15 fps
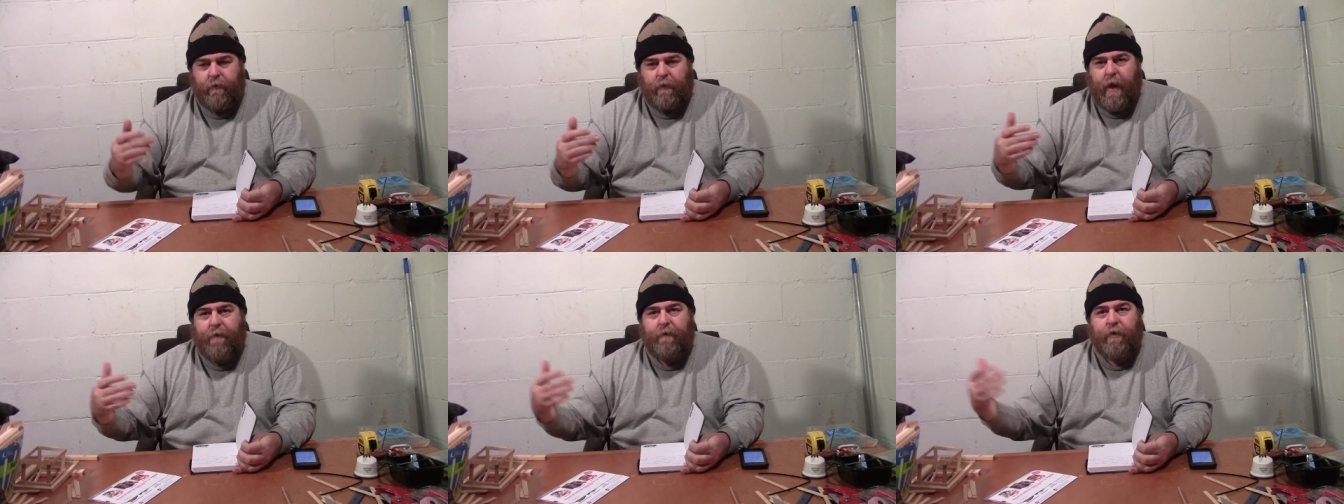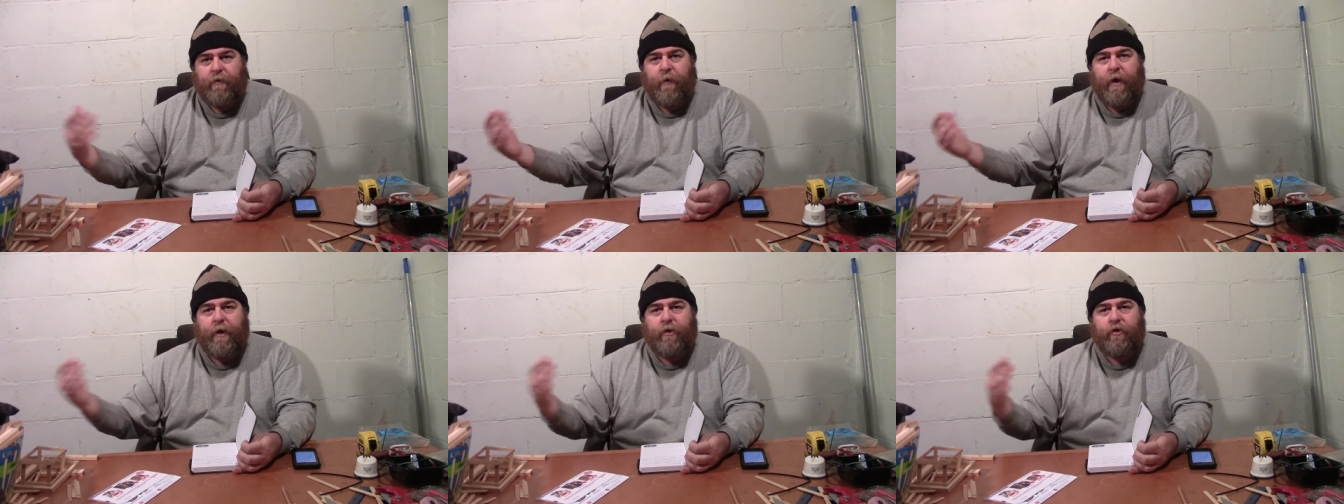have it to
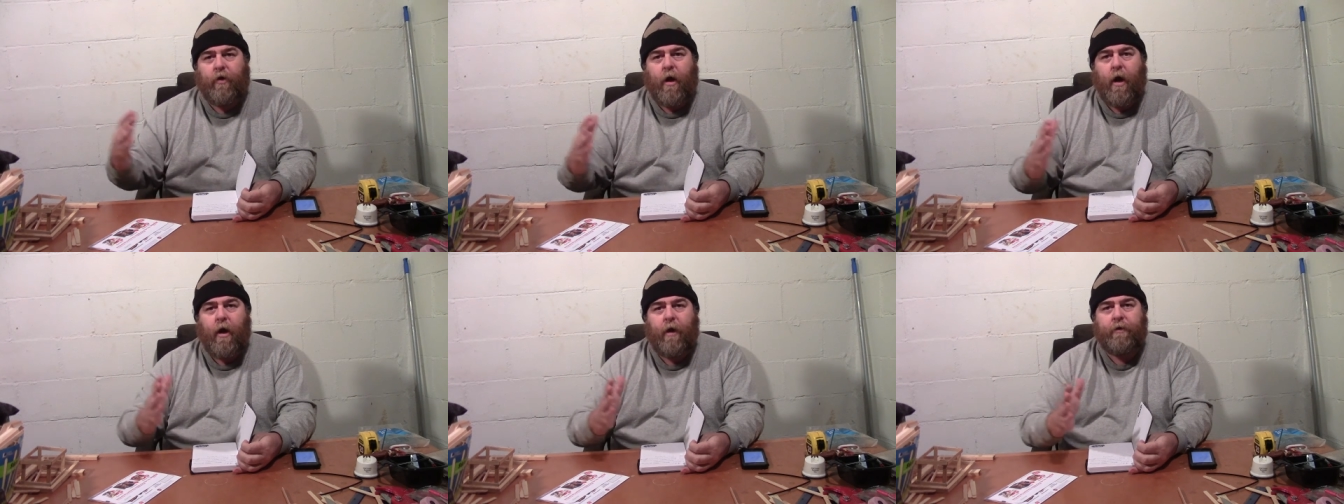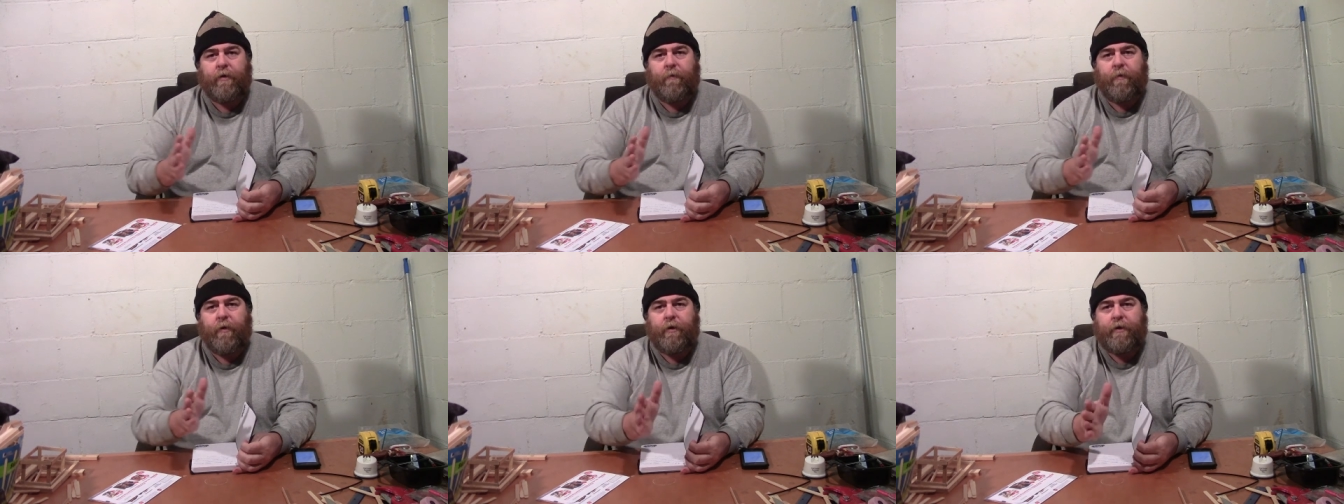where it draws
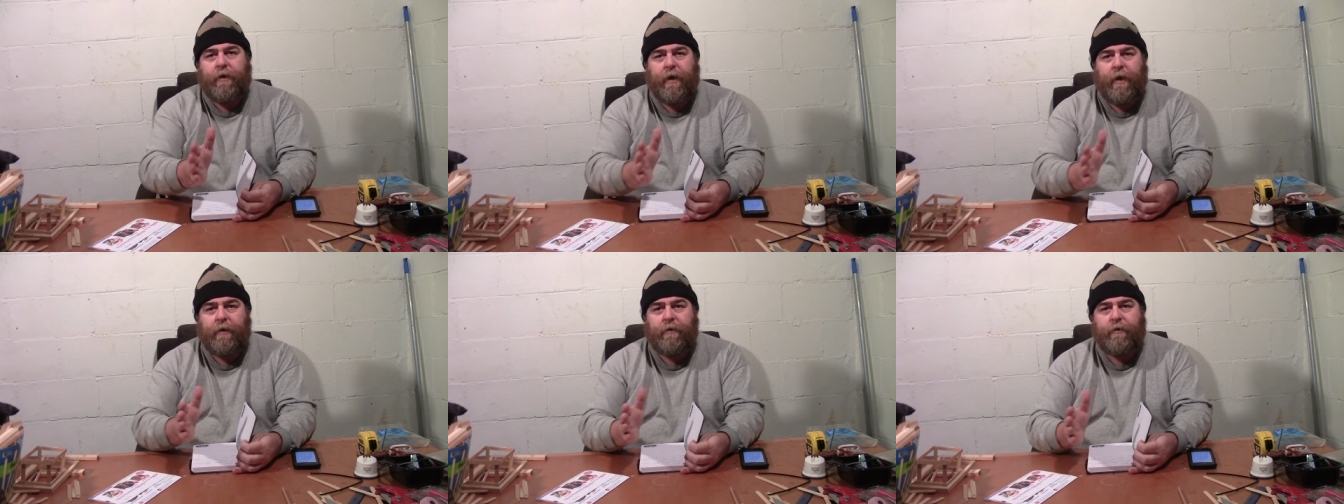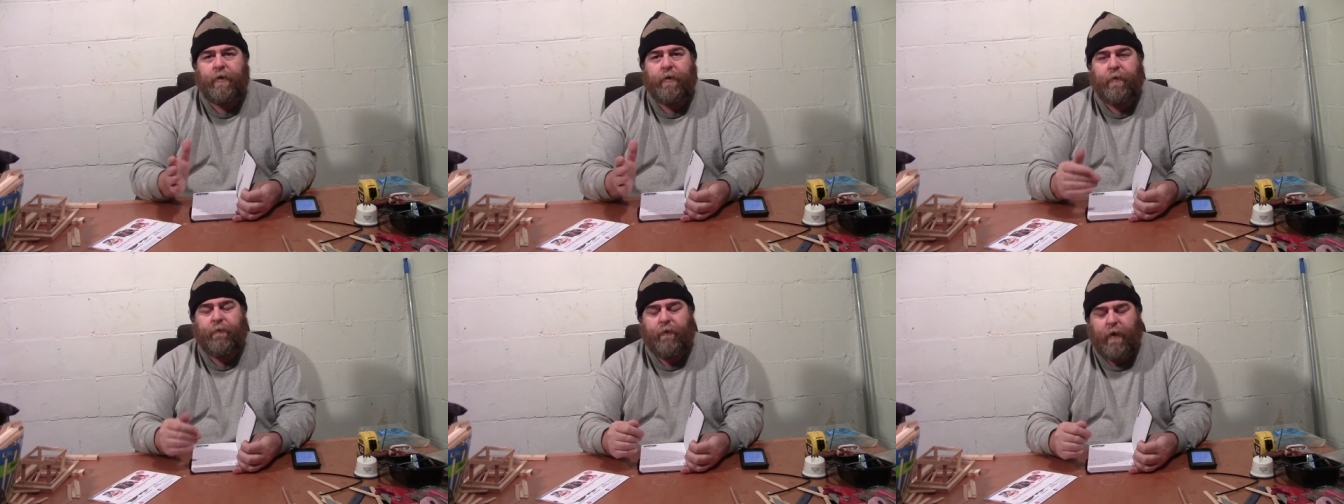the person into
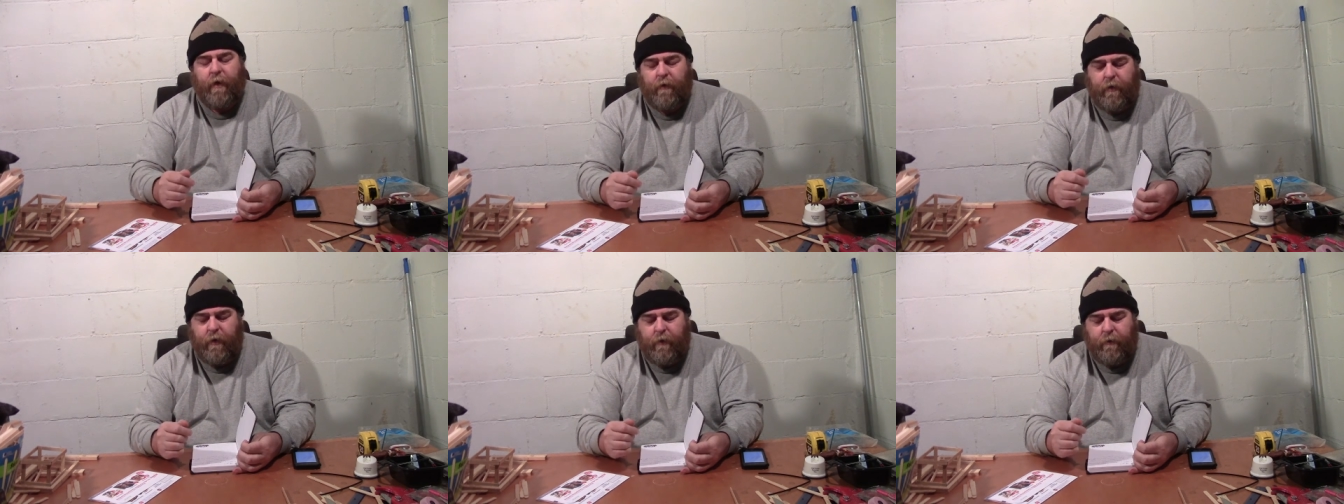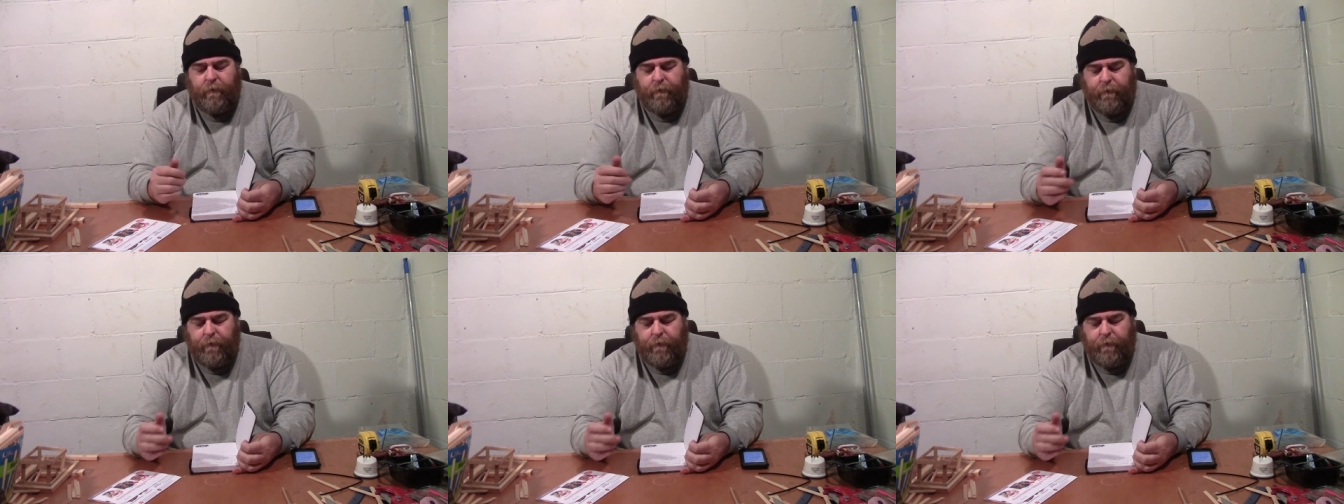the photo.